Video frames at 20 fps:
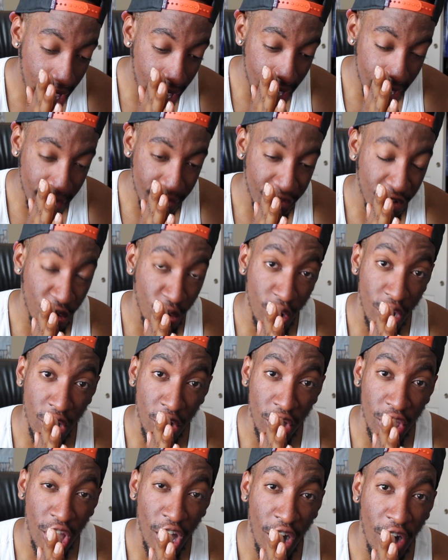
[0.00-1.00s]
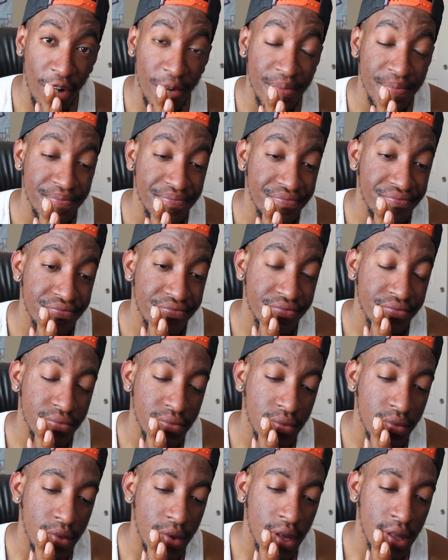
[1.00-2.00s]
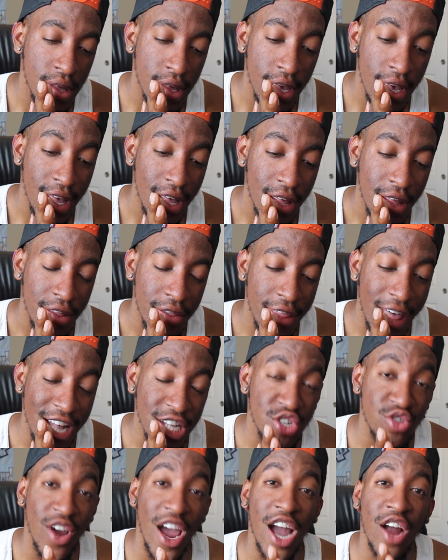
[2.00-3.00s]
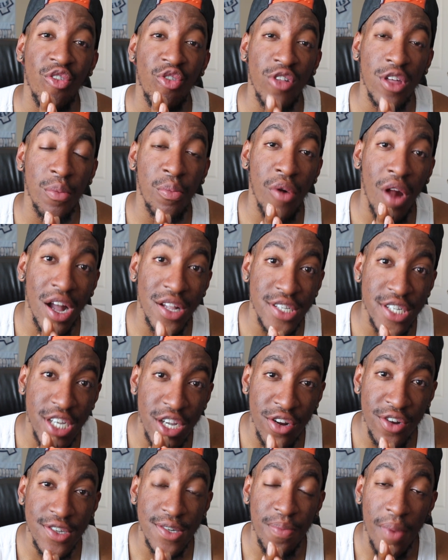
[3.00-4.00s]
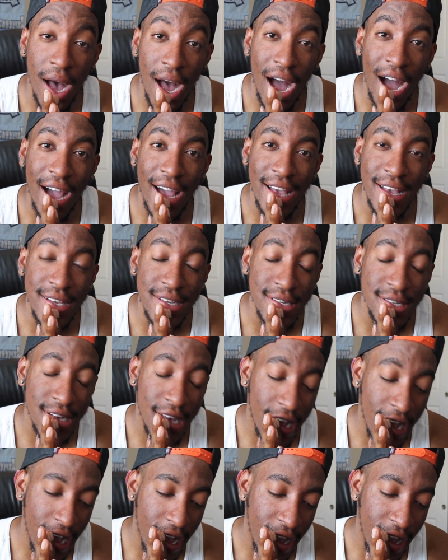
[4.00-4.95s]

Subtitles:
Hey, for real, y'all, that track really brought tears in my eyes.